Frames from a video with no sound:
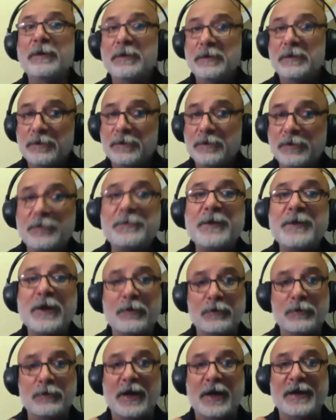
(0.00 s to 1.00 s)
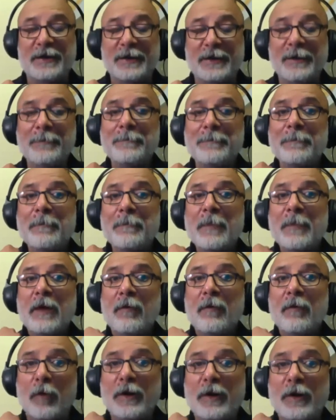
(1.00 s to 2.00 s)
Could be a good idea.
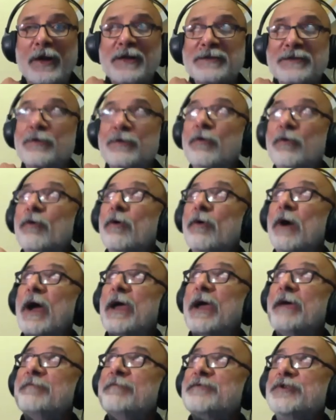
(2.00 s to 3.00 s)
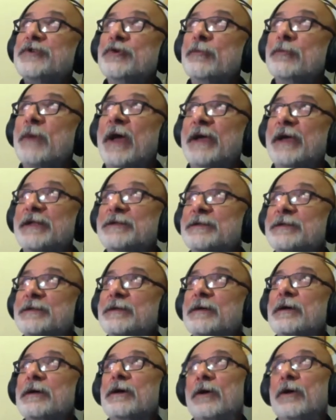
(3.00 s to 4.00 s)
What else? Oh, I have tube lights.
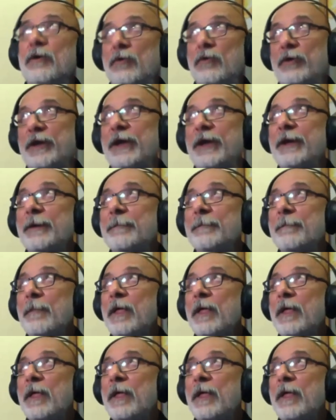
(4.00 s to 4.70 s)
Okay.